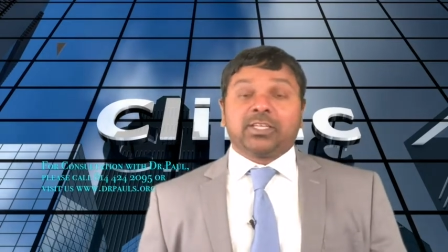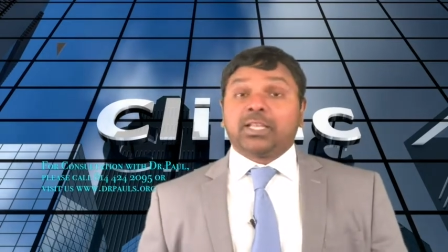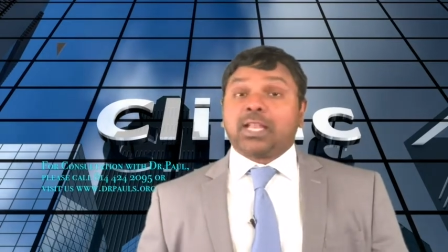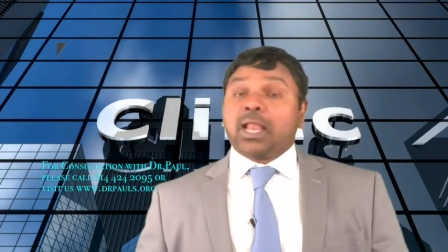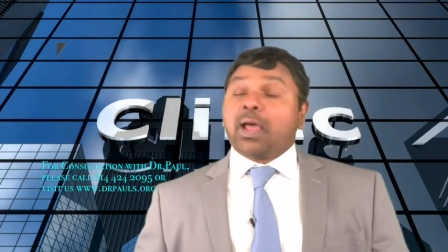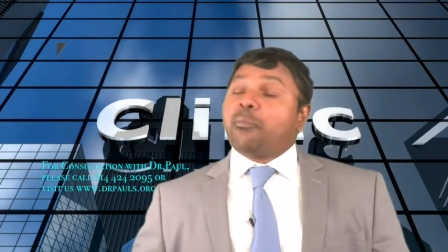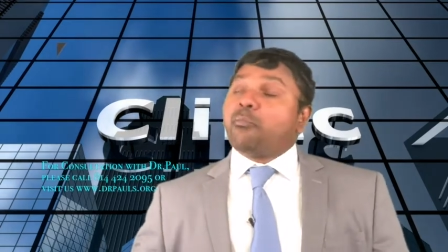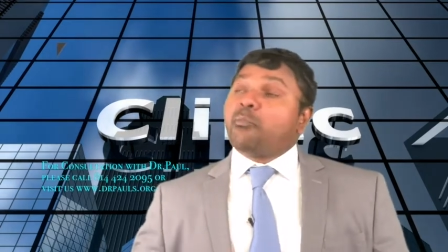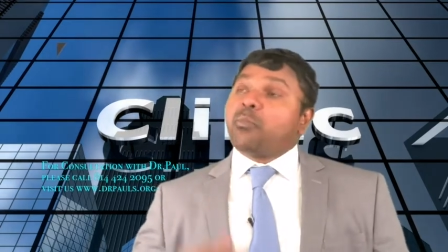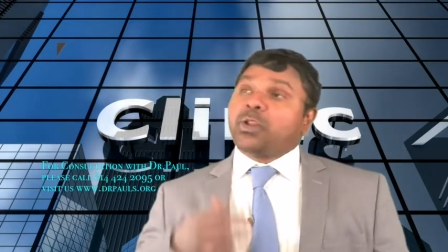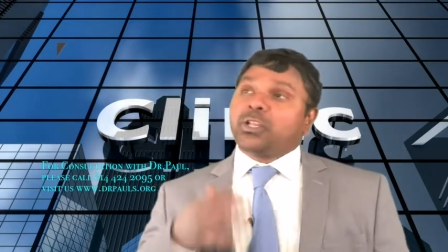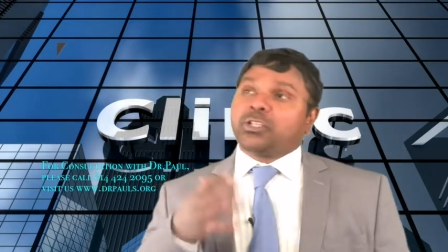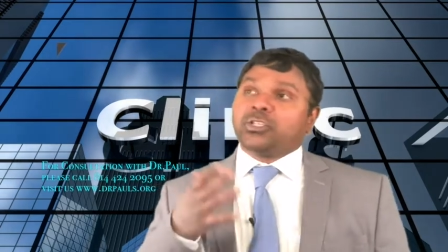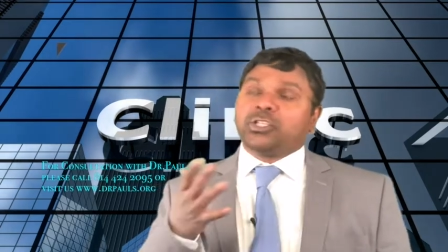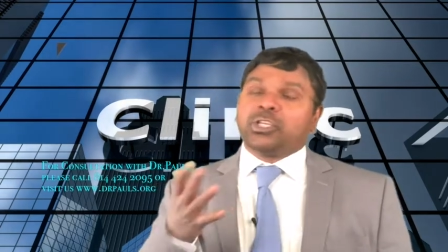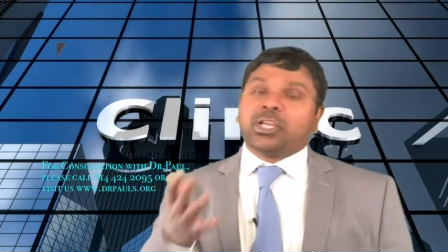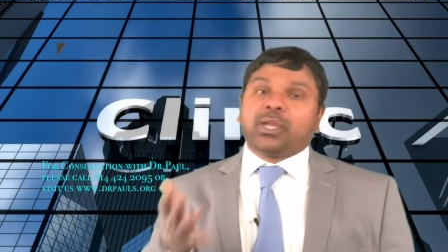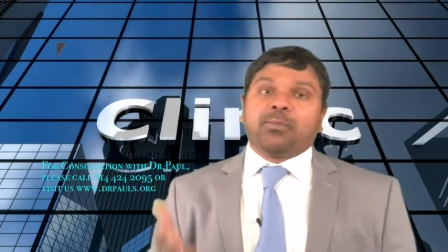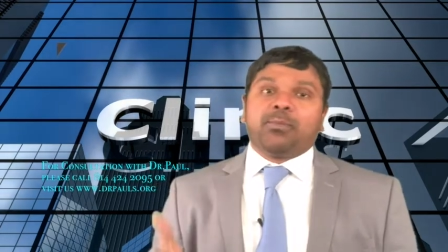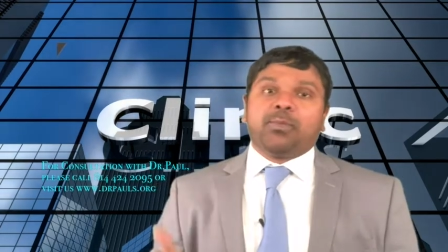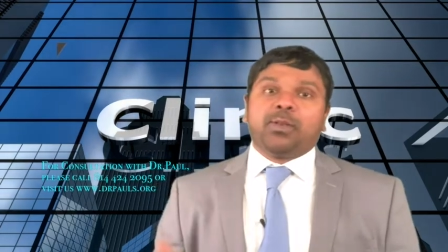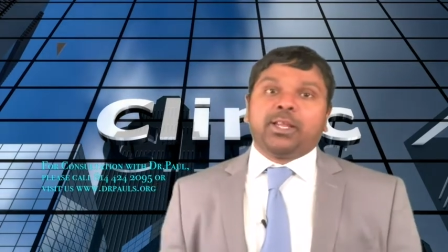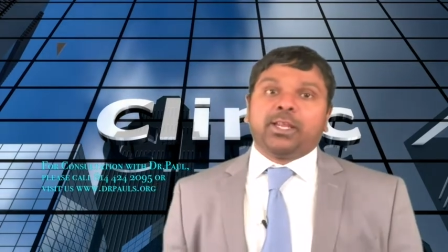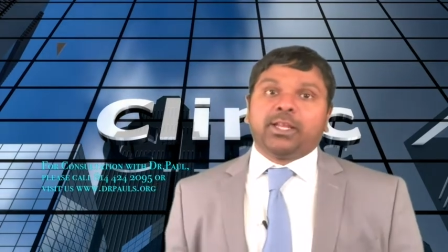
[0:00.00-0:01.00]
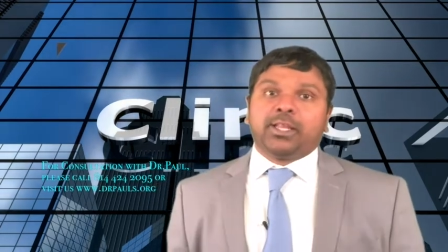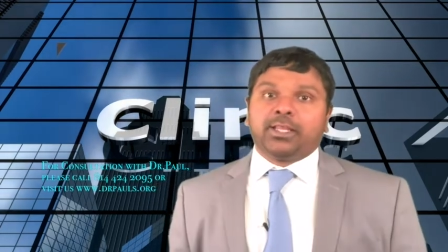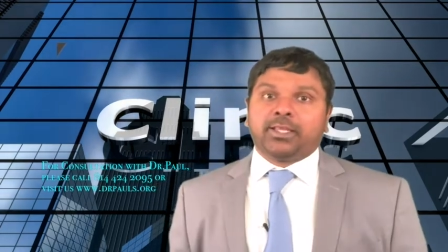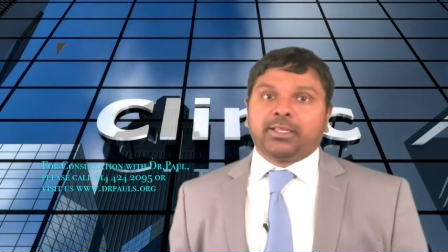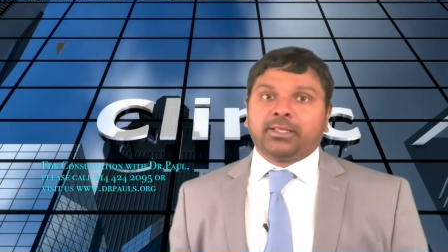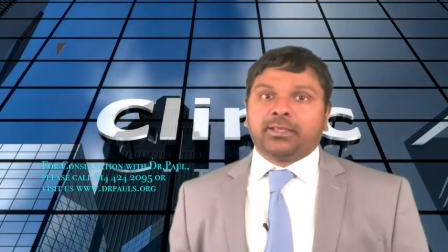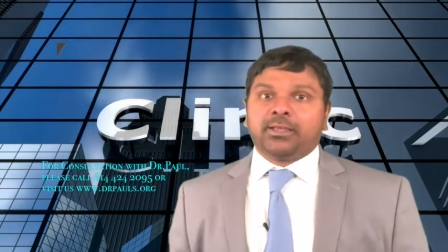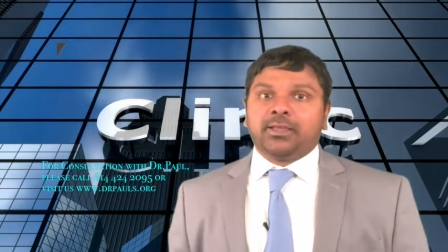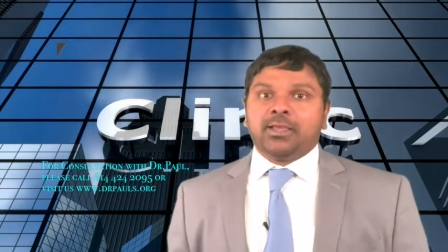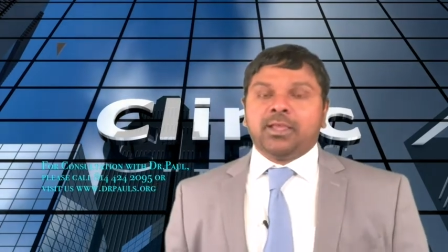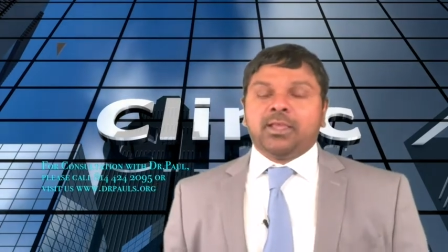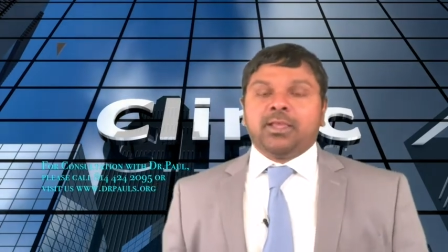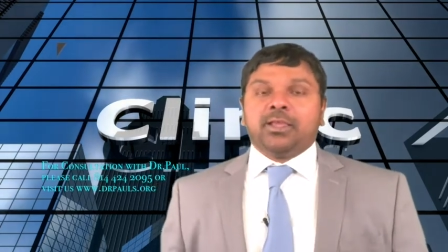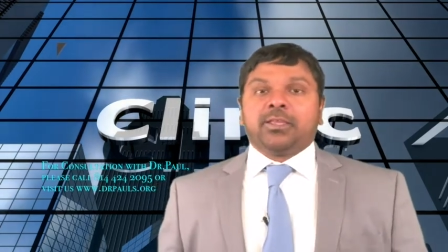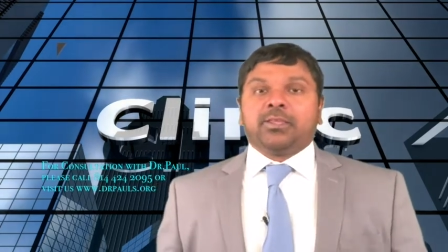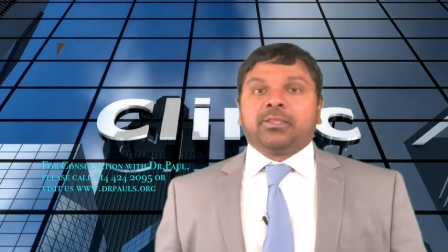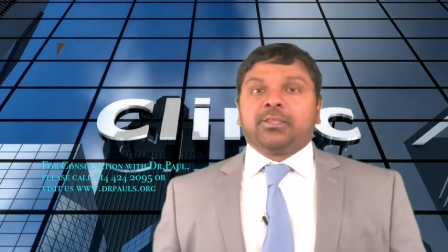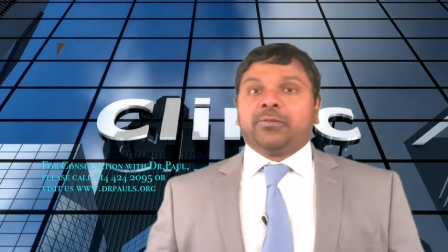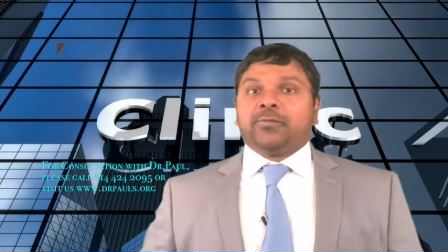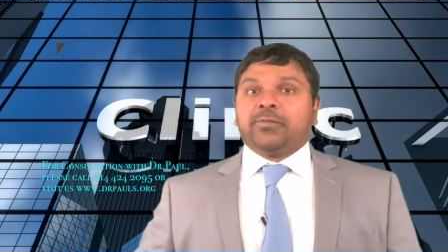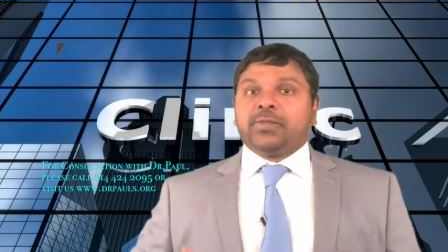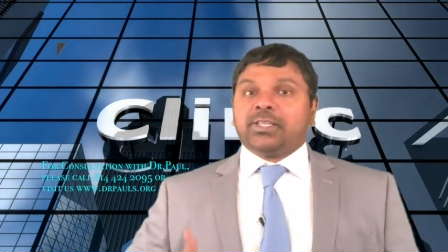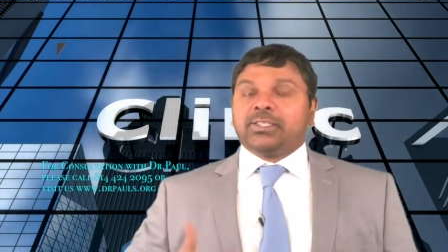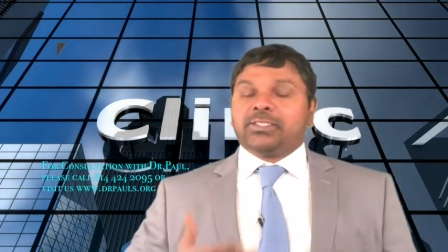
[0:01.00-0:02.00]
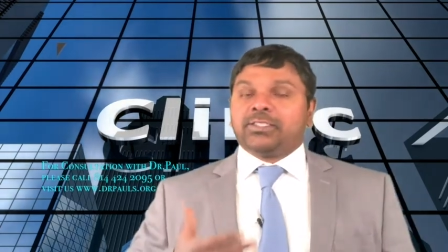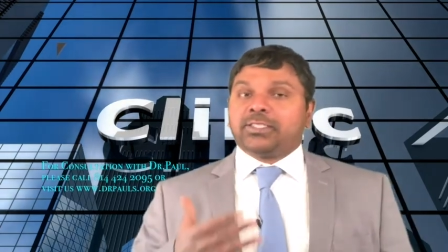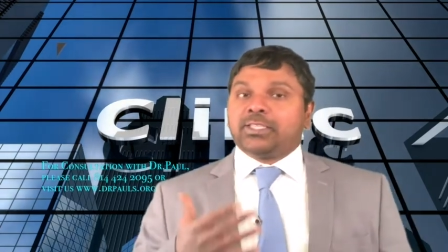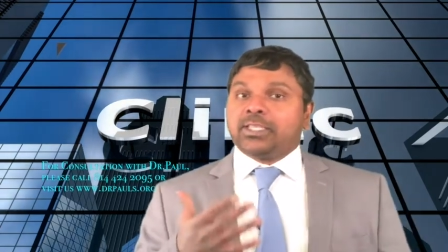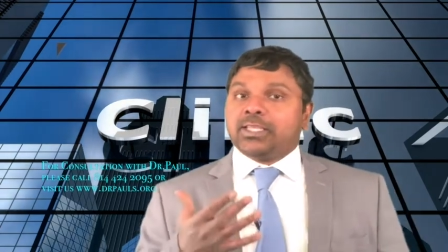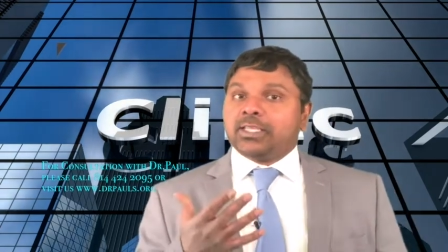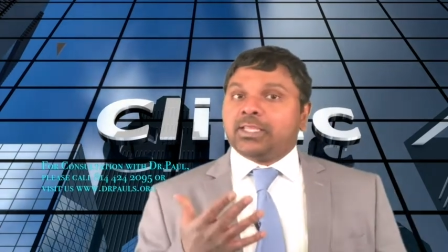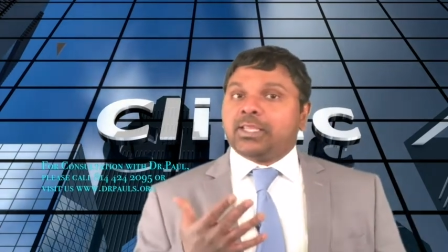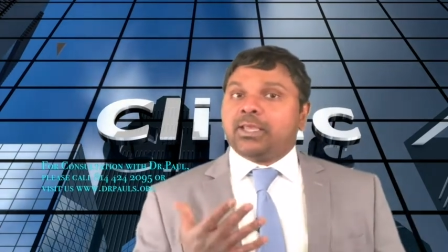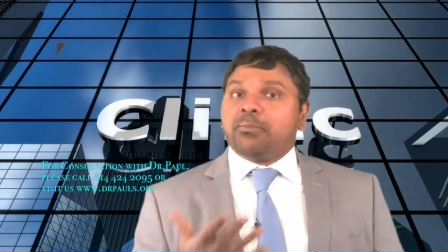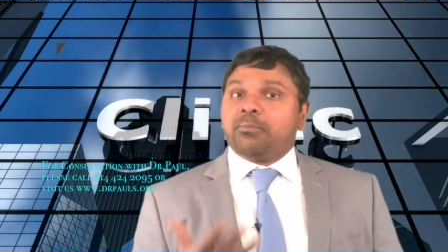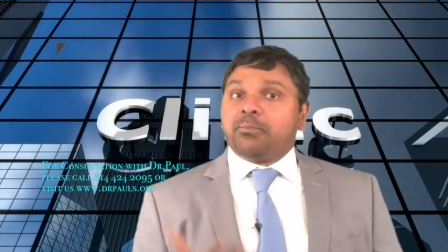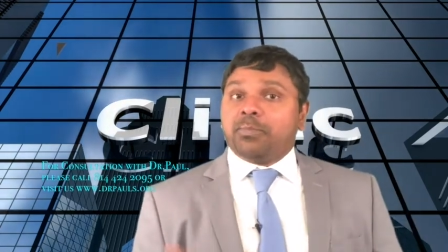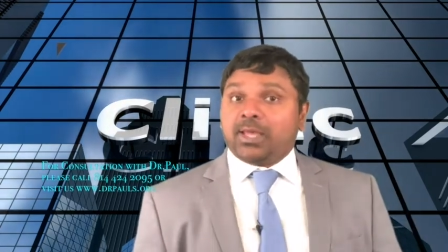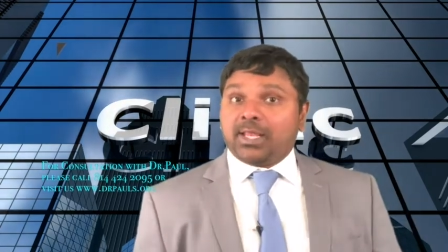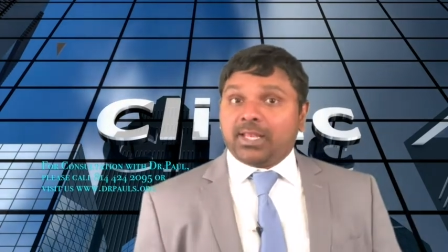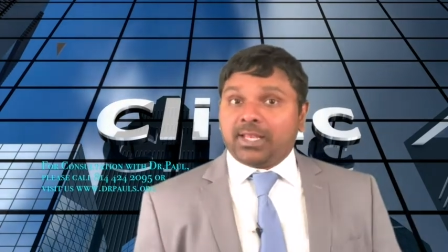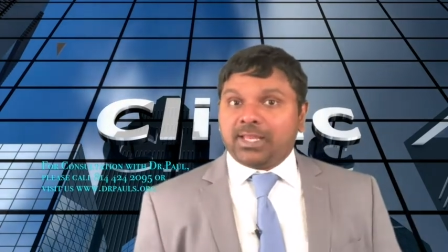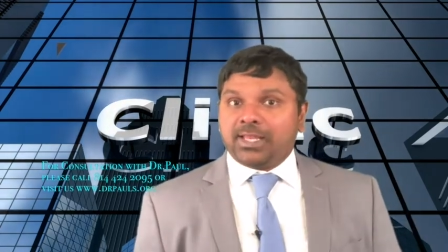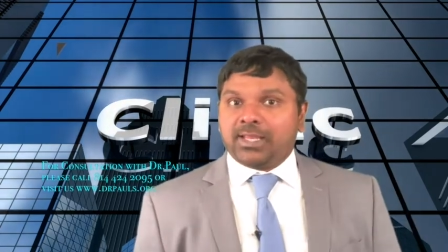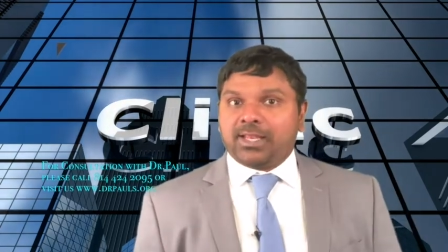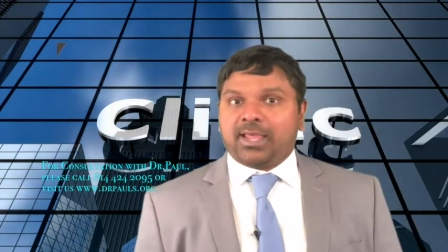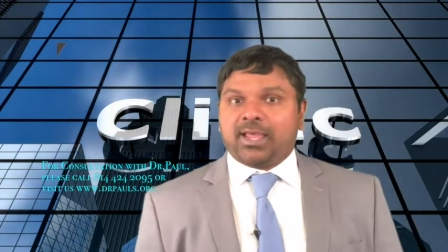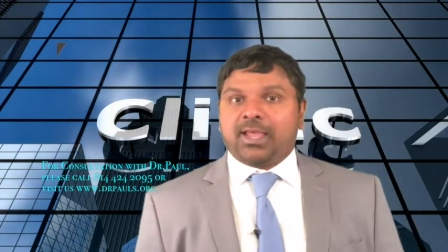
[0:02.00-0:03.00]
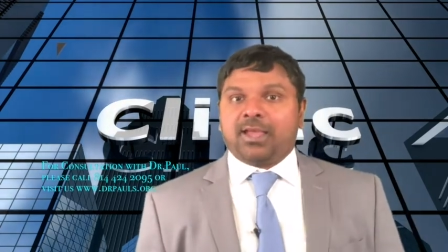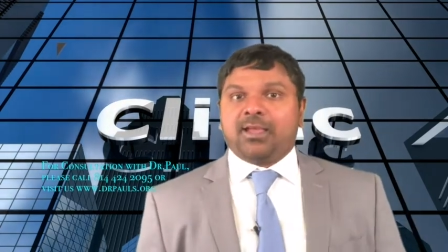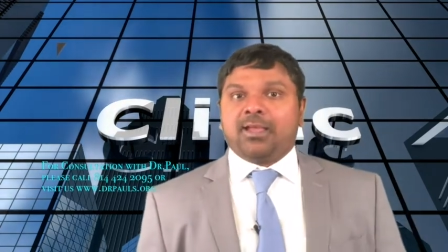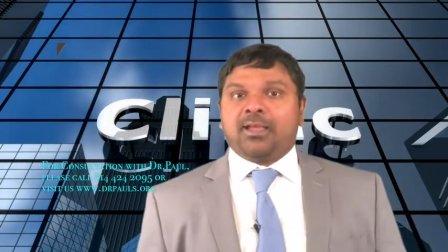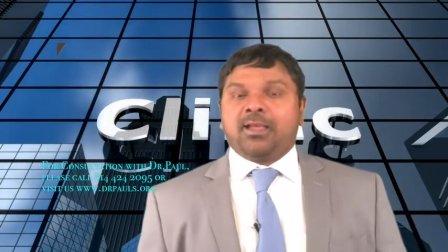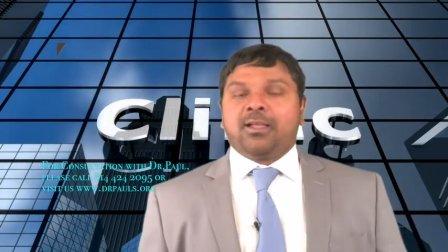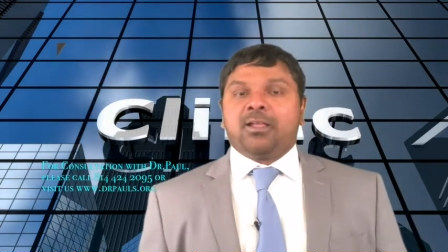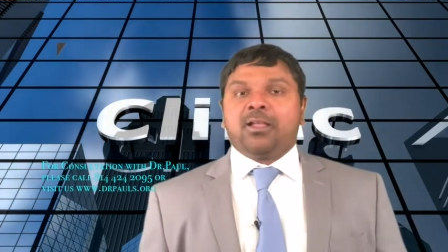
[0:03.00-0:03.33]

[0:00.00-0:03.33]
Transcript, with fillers: In upper GI bleeding, you will see the melena